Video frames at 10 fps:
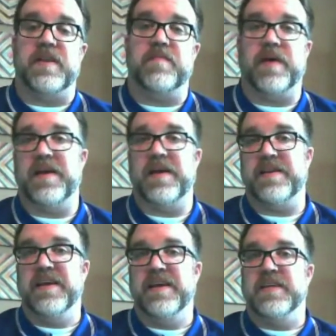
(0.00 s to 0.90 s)
But
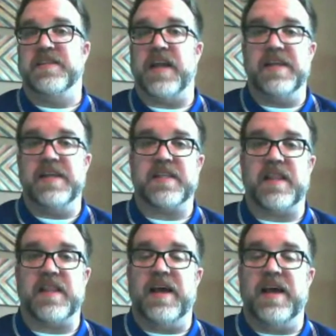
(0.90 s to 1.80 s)
tonight's
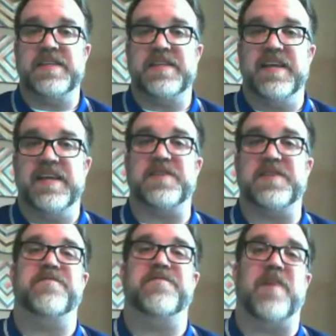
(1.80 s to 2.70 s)
class is a
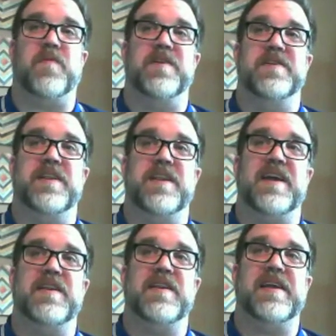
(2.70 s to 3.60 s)
fun one.
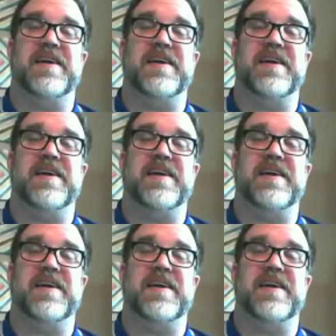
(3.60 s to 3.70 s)
Tonight,